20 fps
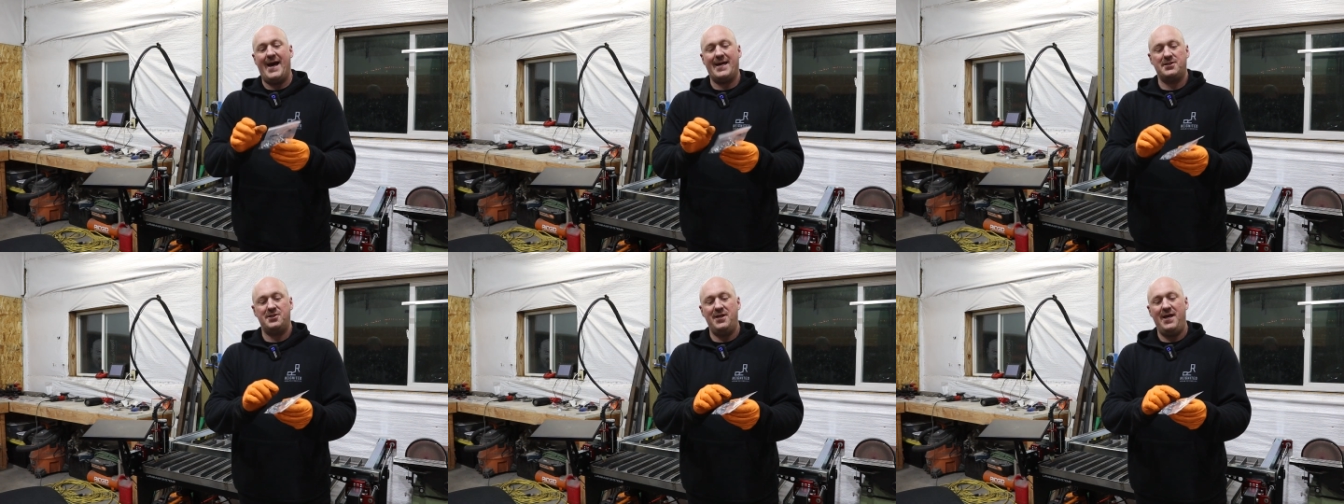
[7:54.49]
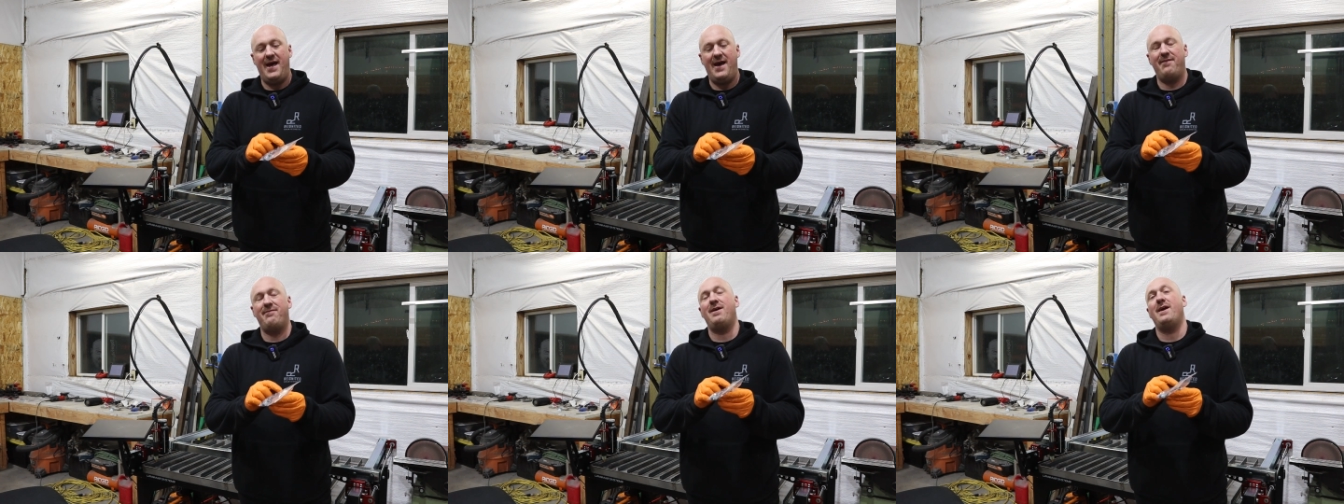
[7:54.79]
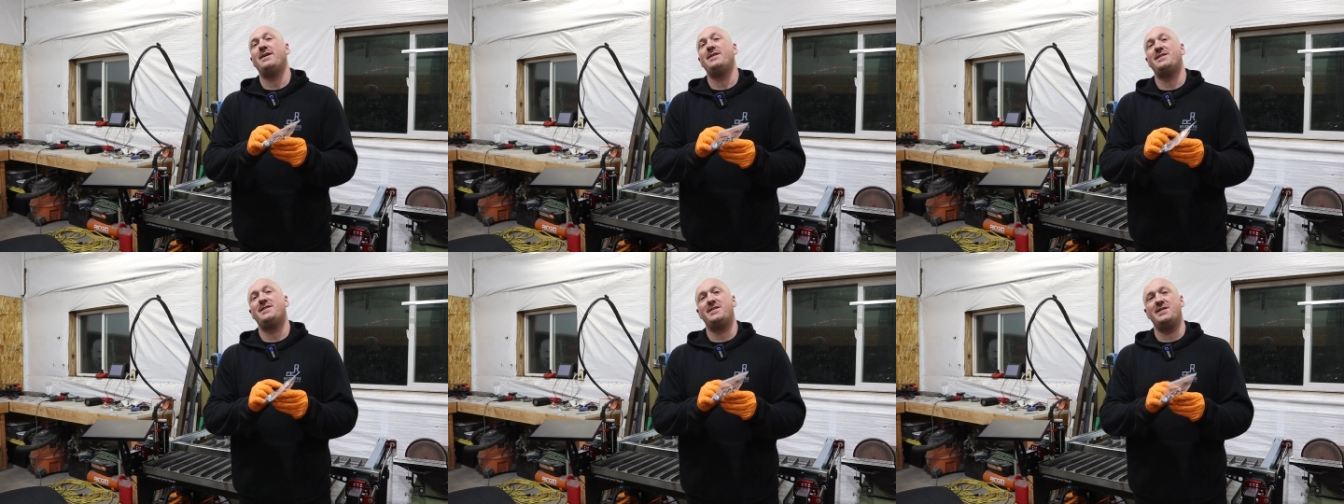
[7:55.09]
actually have
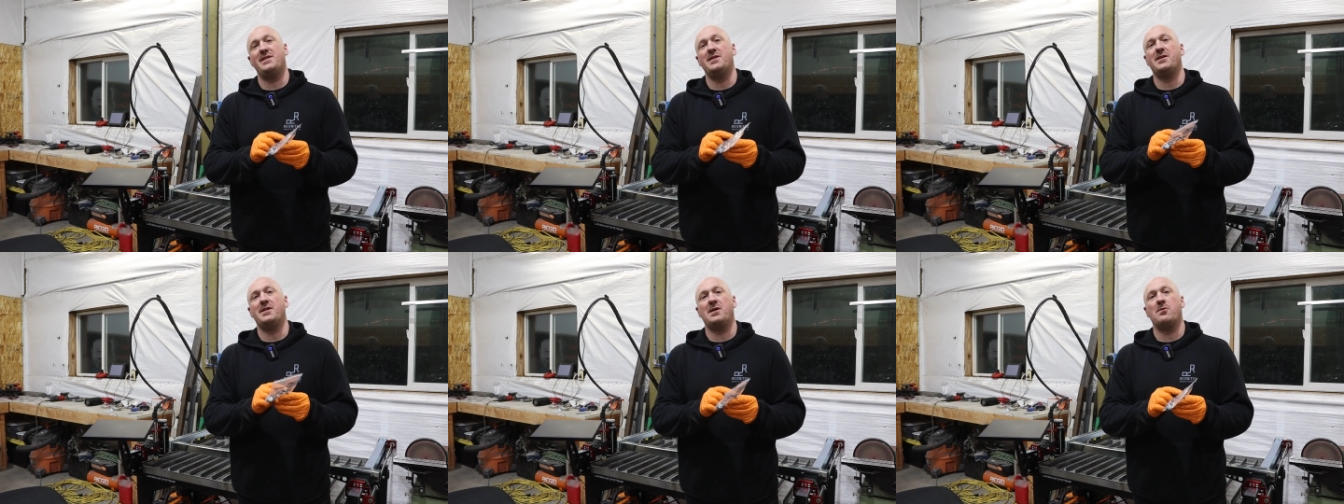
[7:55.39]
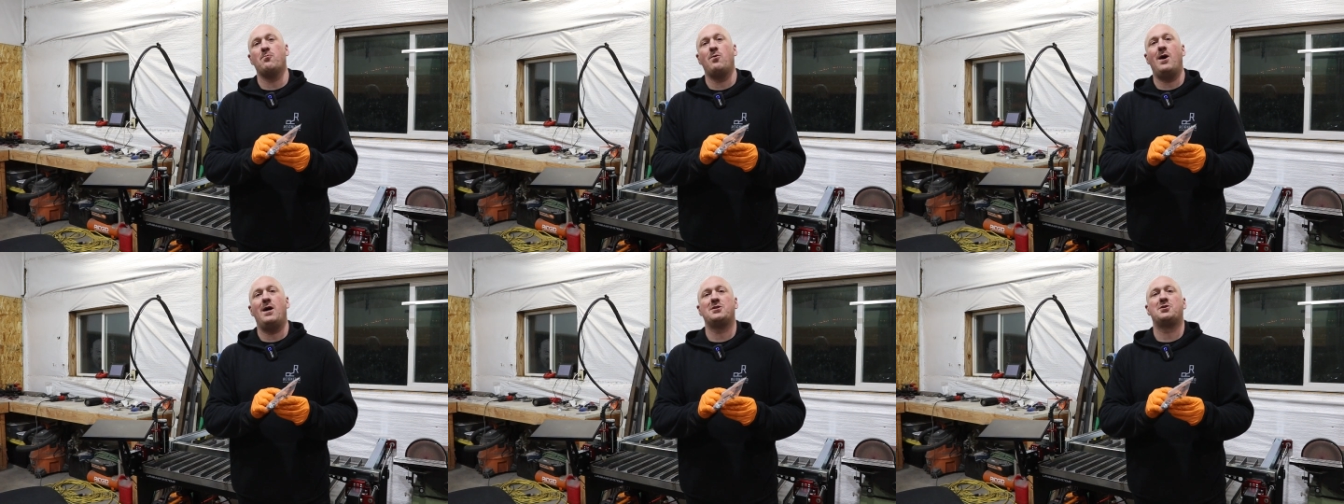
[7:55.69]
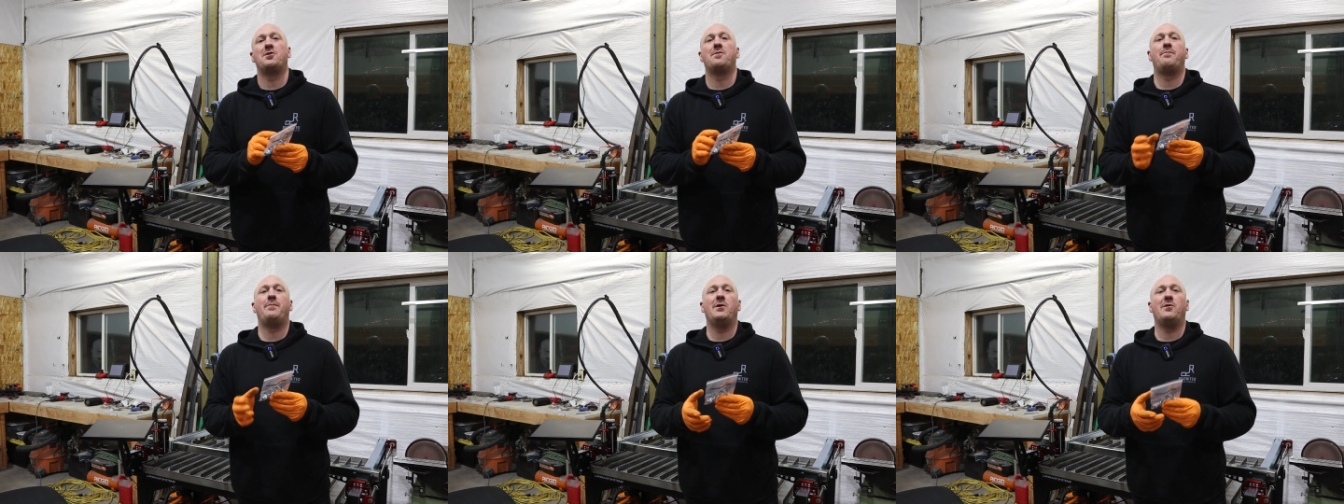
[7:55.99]
a sealing
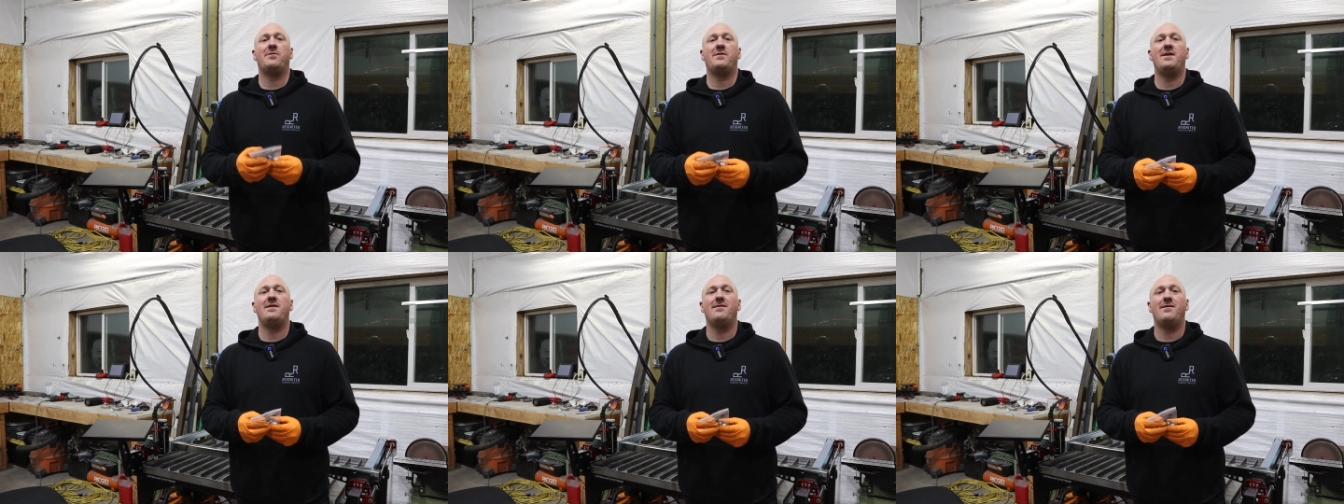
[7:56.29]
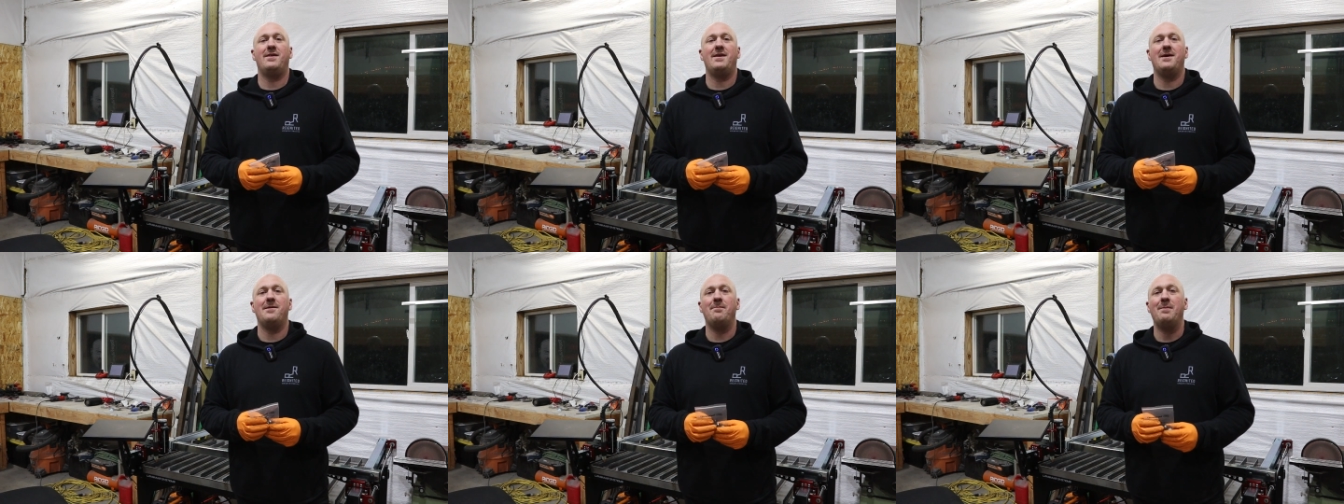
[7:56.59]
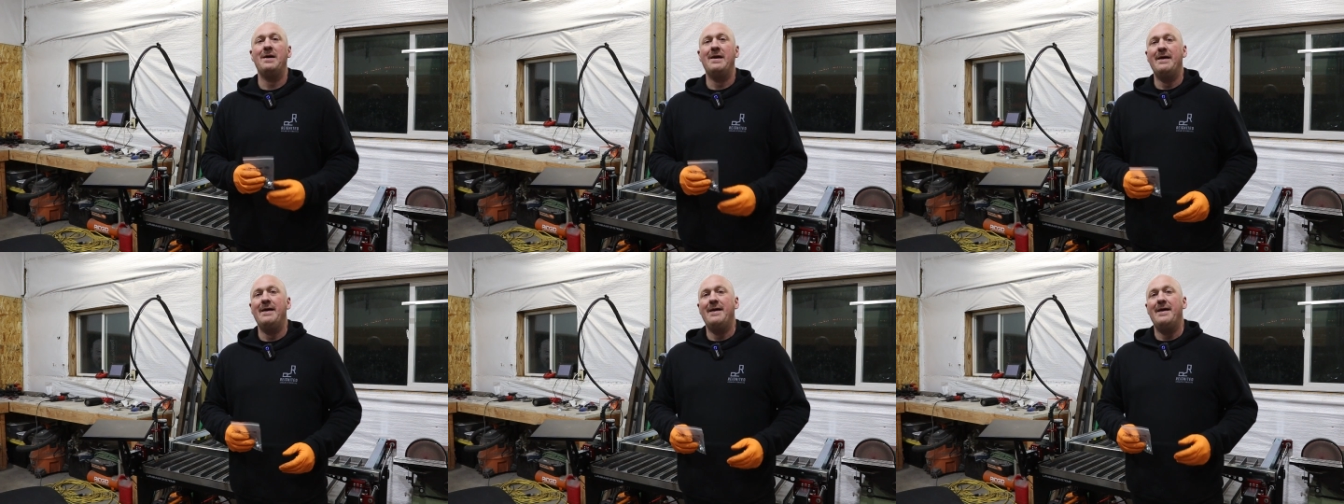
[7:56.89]
washer built into them.